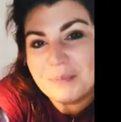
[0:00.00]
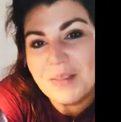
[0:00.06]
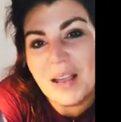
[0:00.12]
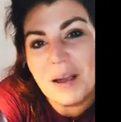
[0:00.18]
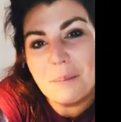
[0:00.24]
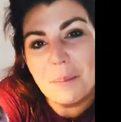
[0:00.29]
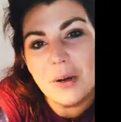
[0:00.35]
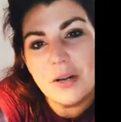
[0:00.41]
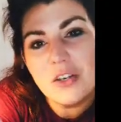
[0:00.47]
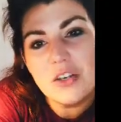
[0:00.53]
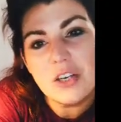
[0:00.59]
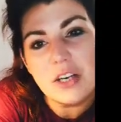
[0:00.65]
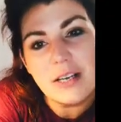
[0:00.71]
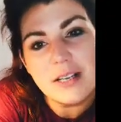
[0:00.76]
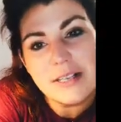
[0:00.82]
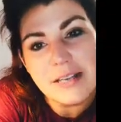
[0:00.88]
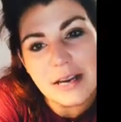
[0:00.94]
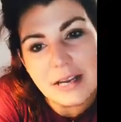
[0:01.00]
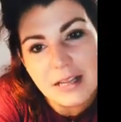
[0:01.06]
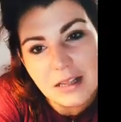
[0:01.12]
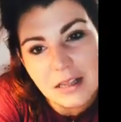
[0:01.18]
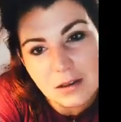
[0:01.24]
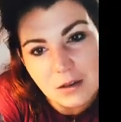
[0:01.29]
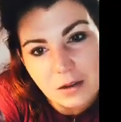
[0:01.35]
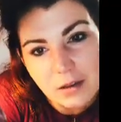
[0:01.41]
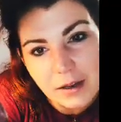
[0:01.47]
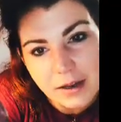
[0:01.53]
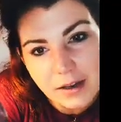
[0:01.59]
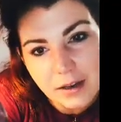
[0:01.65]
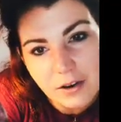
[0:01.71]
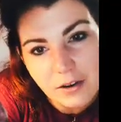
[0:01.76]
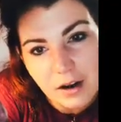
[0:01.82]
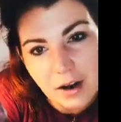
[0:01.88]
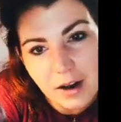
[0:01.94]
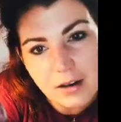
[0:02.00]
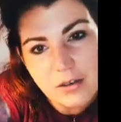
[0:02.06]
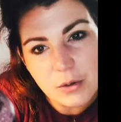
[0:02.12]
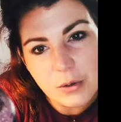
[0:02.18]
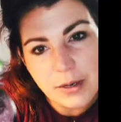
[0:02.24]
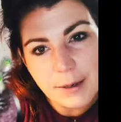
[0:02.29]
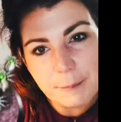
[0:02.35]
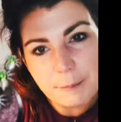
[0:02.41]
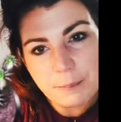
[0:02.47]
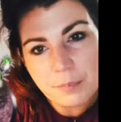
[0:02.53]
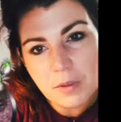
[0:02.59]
bunch of tiny little like cracks on it.